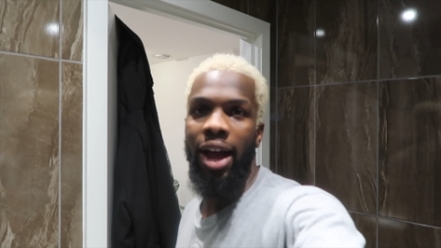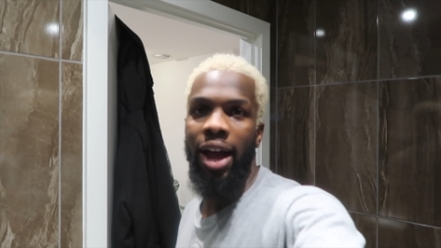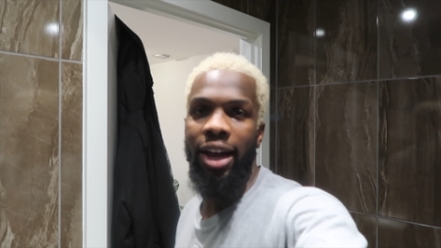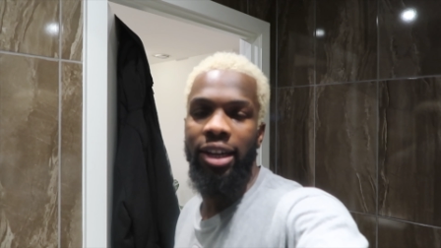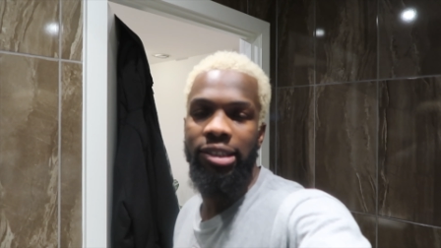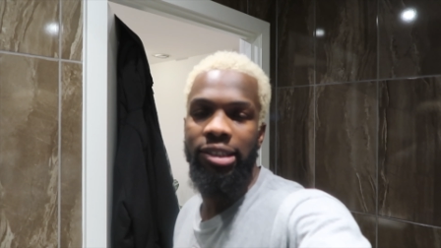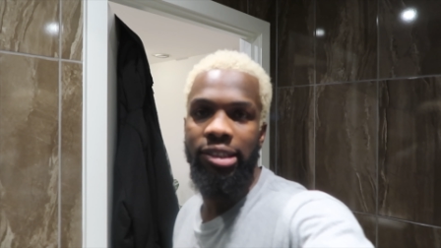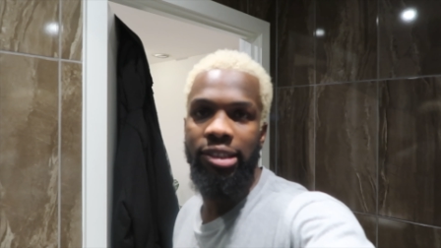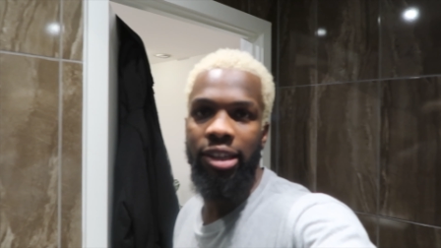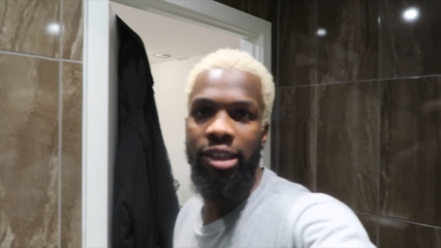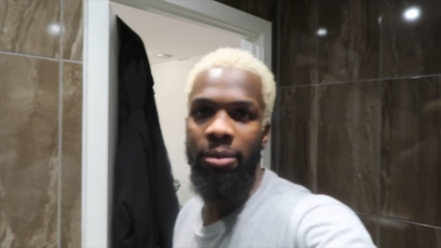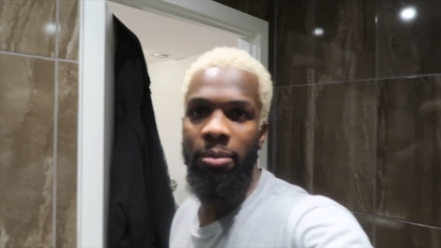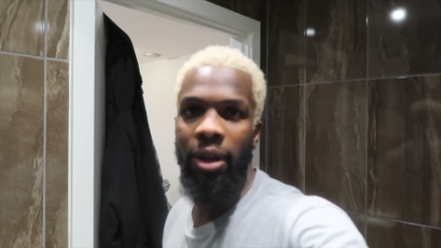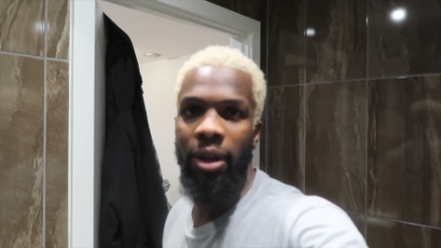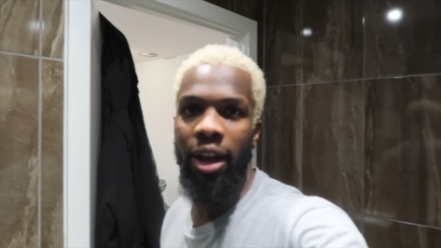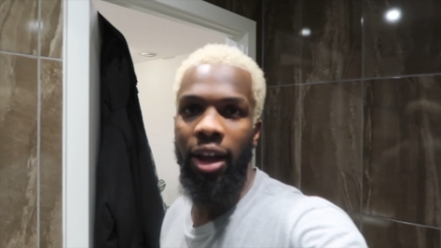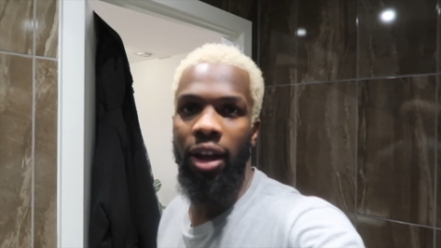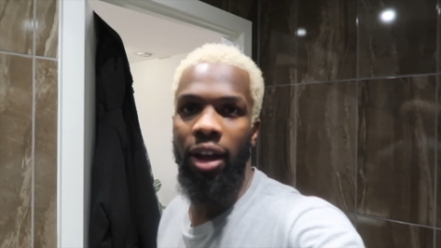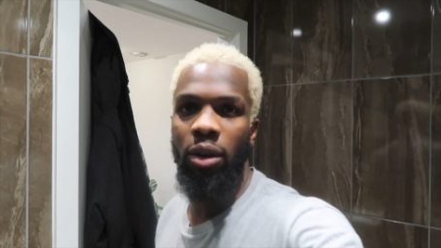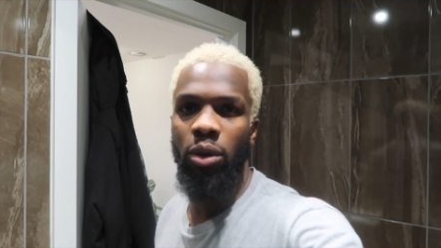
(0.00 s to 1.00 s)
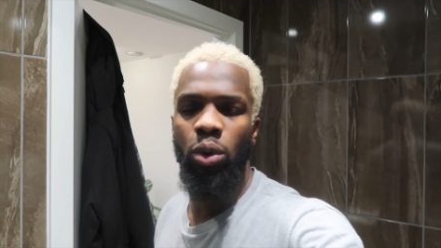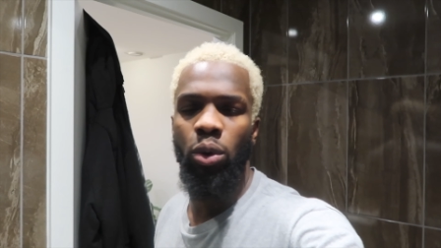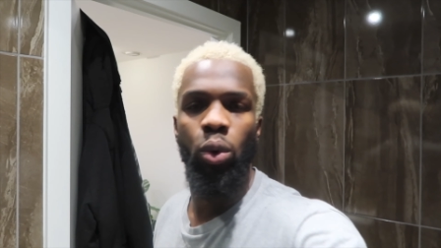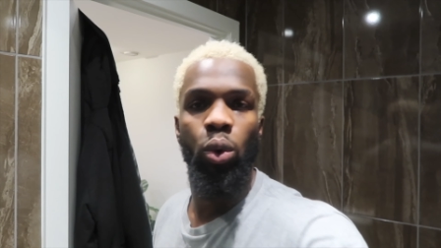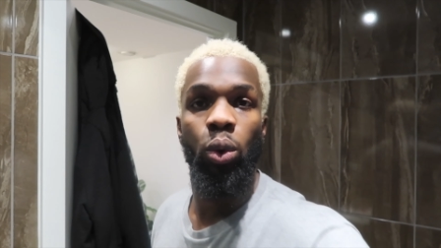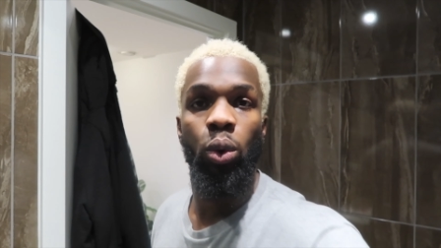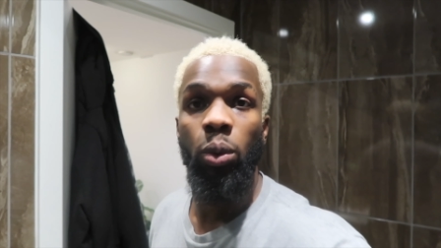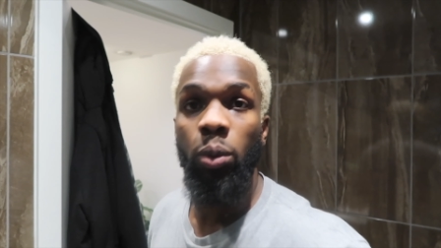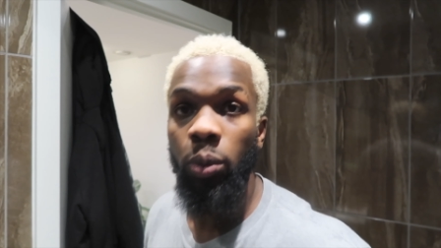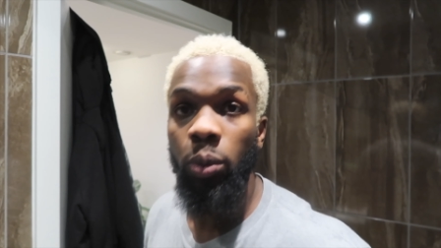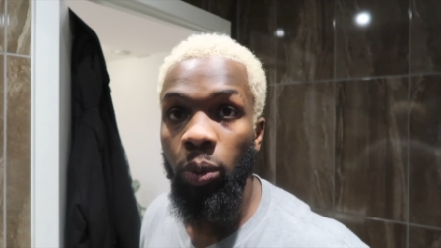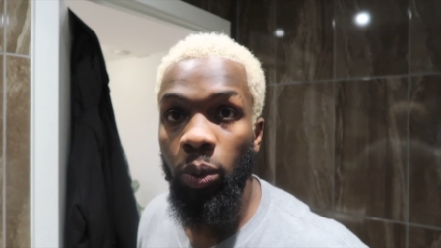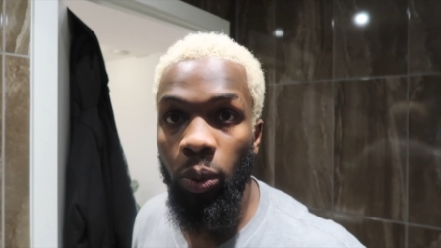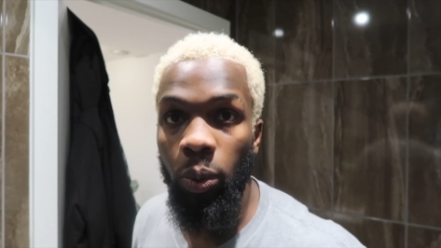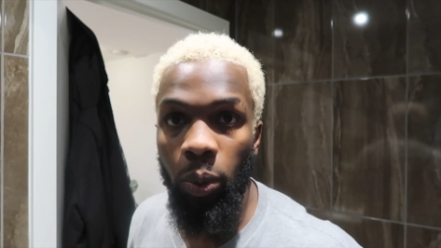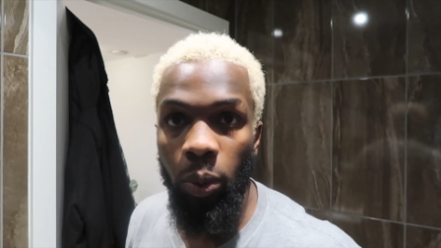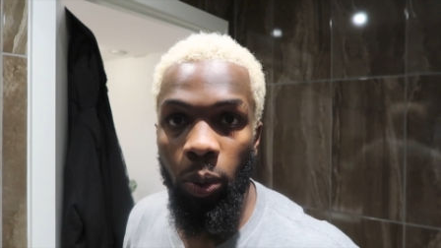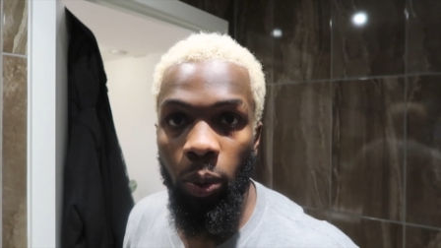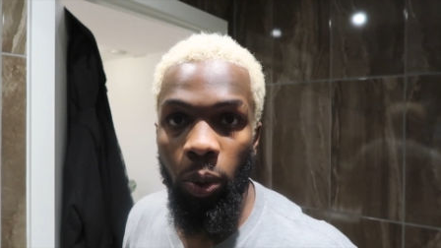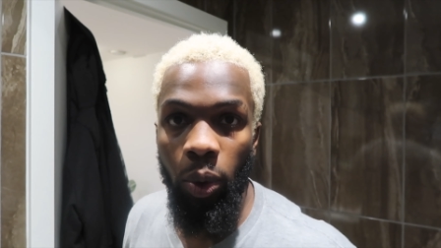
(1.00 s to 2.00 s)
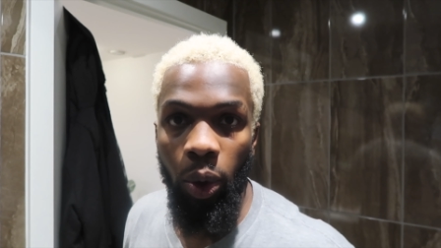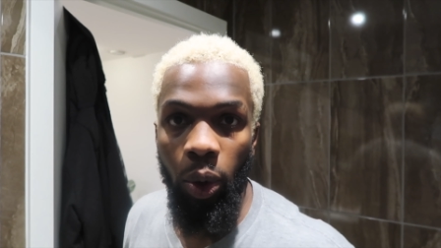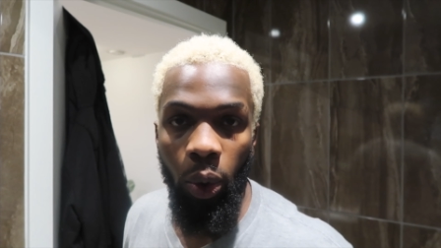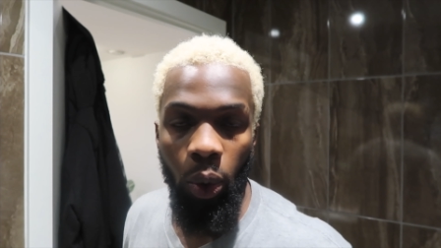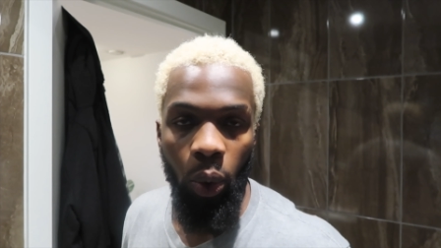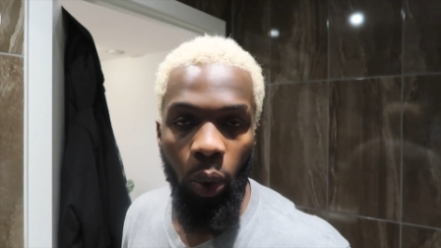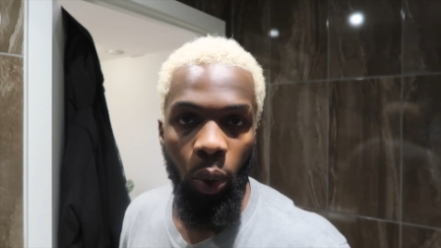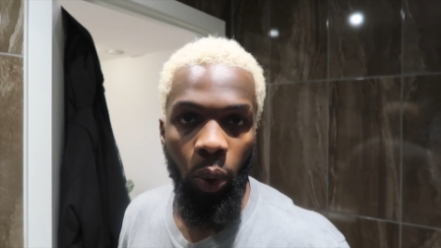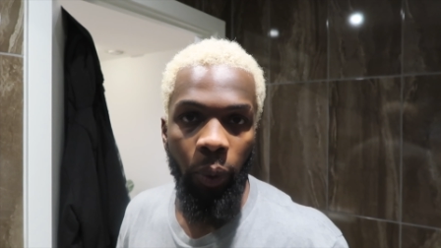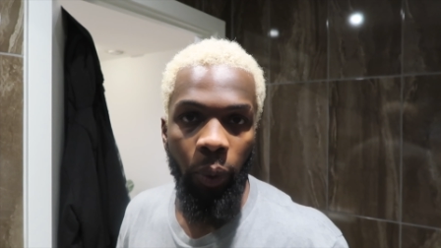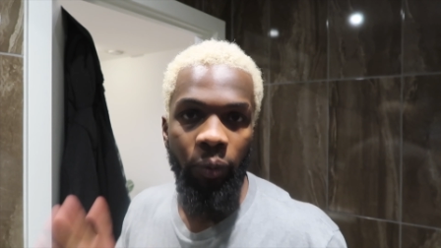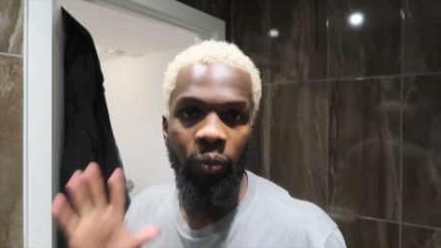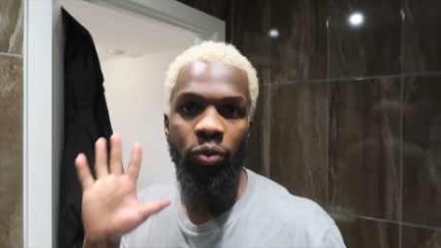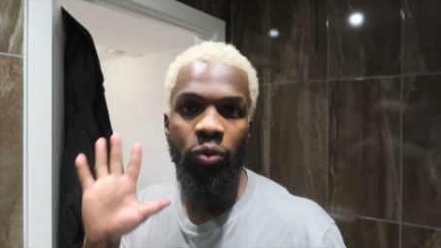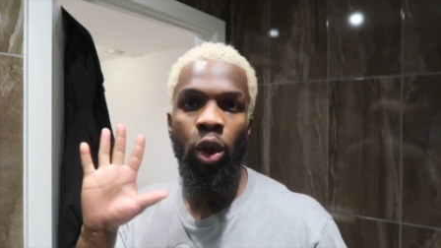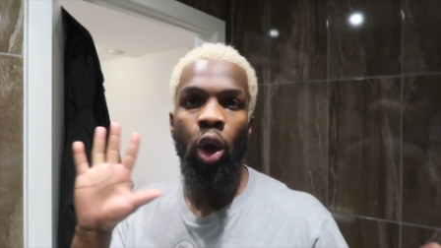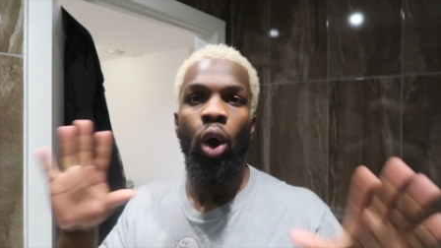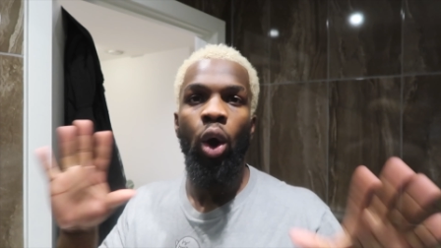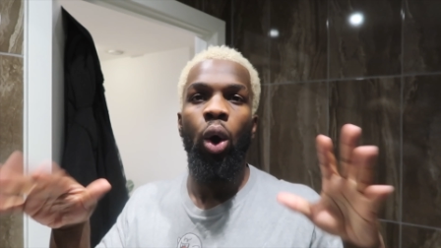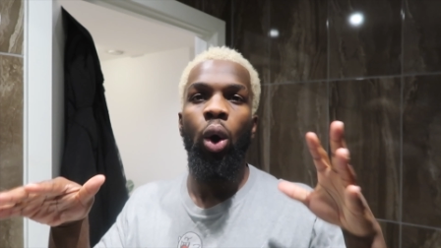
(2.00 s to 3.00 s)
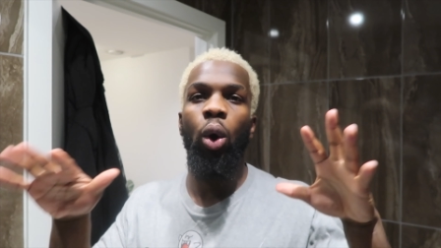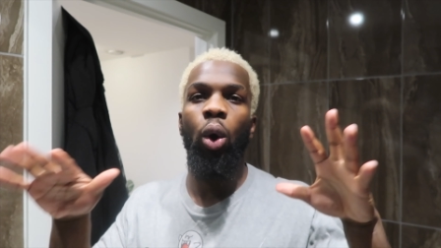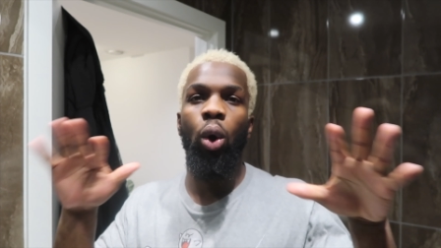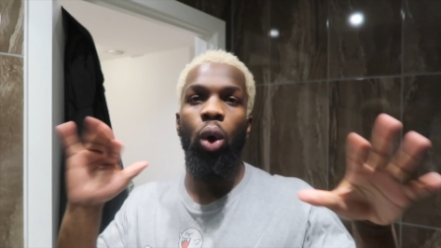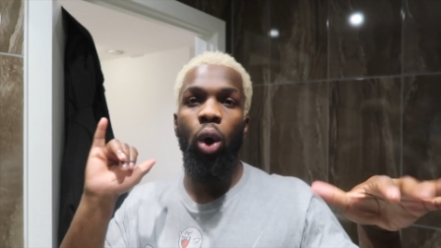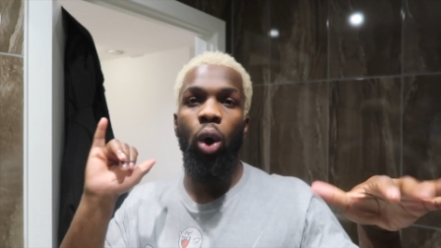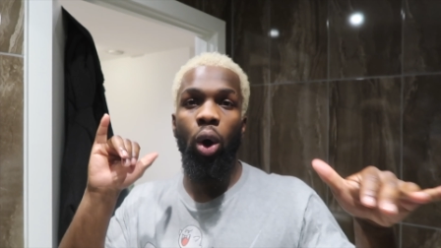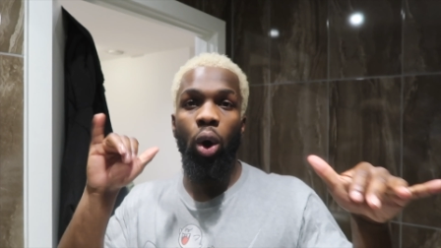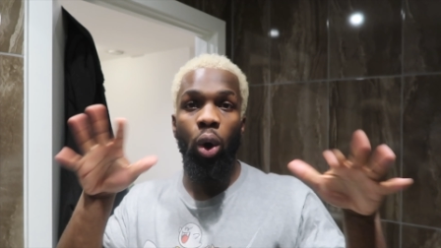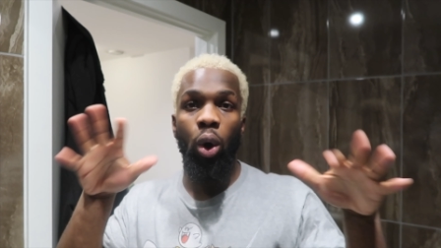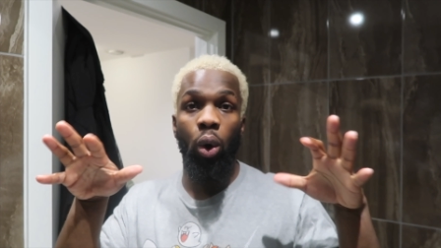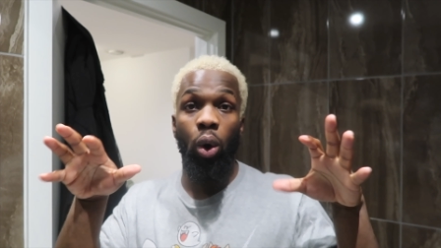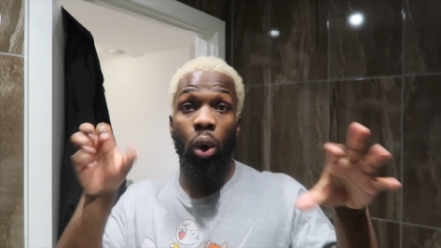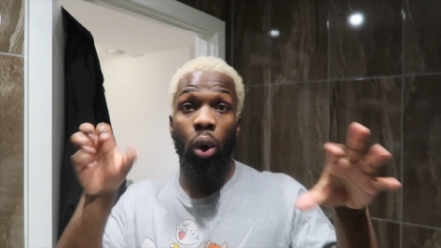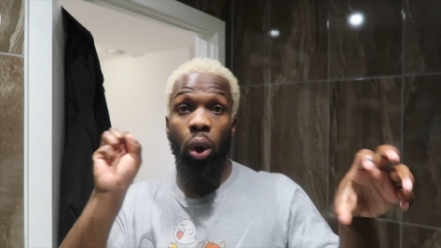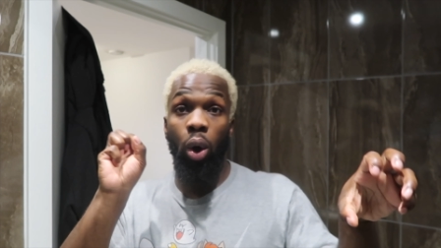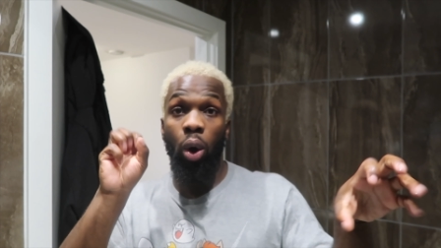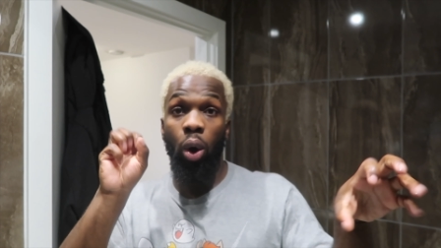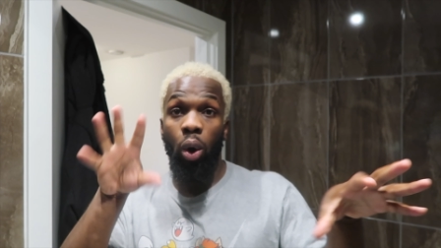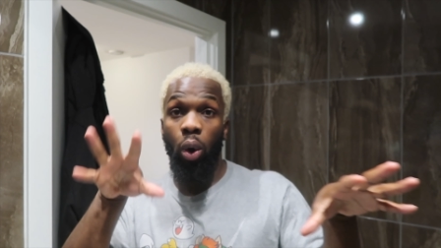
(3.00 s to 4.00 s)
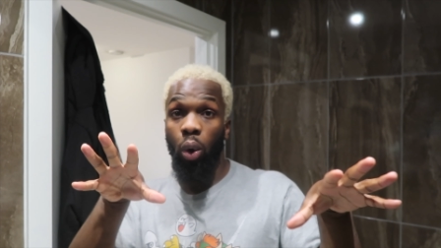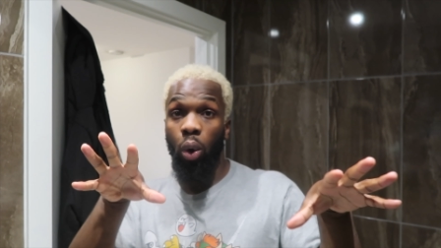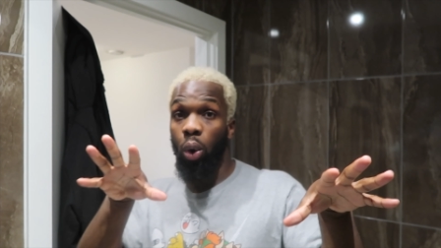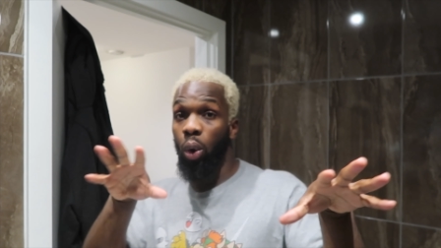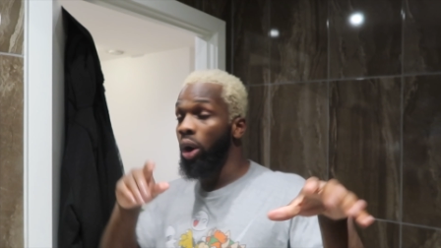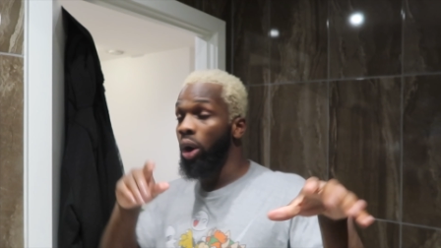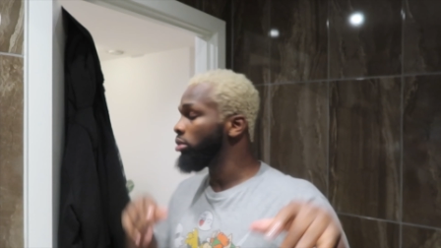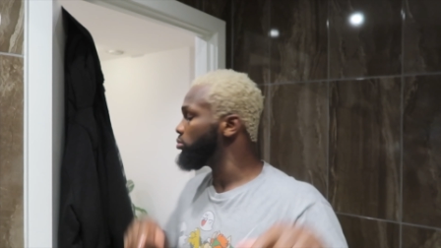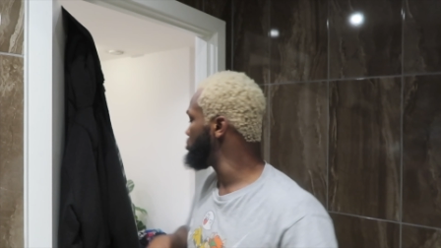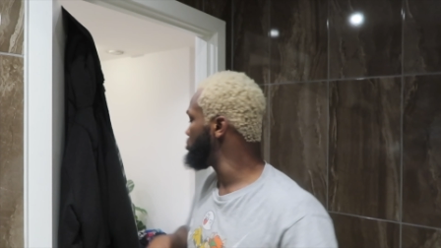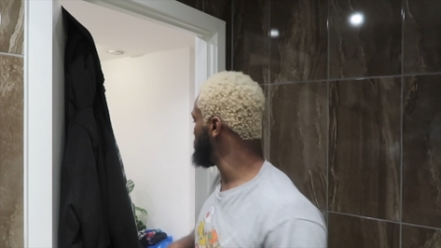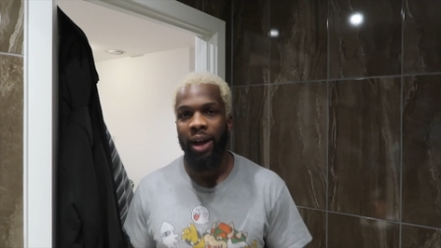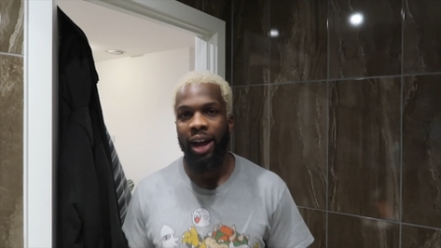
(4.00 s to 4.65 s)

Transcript: I somehow, ooh, ooh, ooh, ooh, ooh, ooh.